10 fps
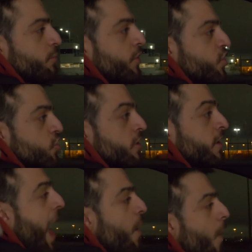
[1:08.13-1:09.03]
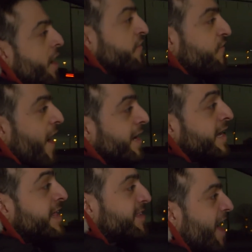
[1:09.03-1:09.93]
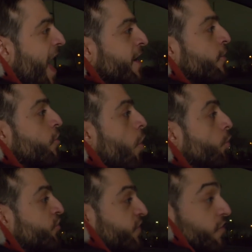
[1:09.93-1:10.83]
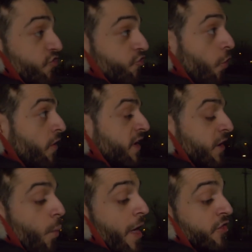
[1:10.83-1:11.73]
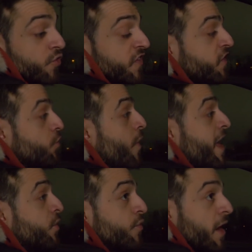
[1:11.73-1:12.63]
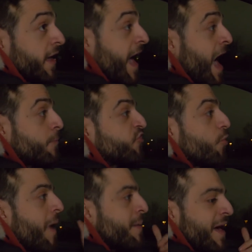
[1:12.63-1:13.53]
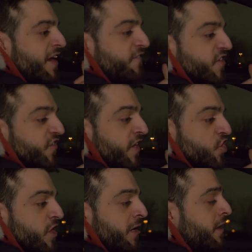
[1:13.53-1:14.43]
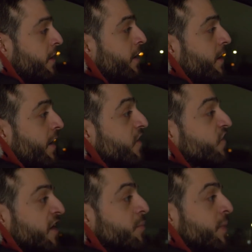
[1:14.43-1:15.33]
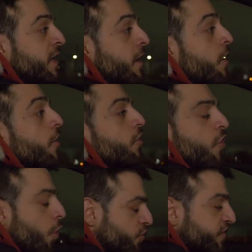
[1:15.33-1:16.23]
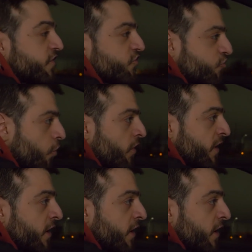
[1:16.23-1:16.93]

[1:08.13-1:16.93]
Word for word: I'm pretty sure. I want to find an entire ghost story while using the Randonautica app, so my manifestation is gonna be Ghost Story.